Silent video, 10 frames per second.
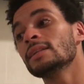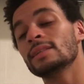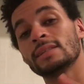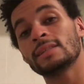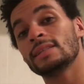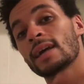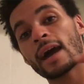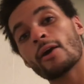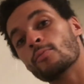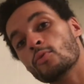to see
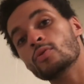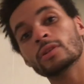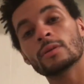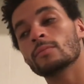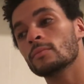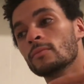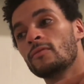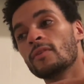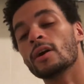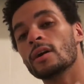how Mook and them
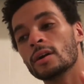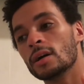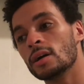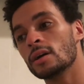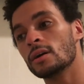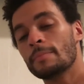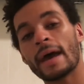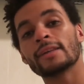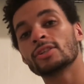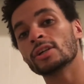
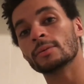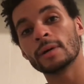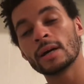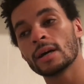match up.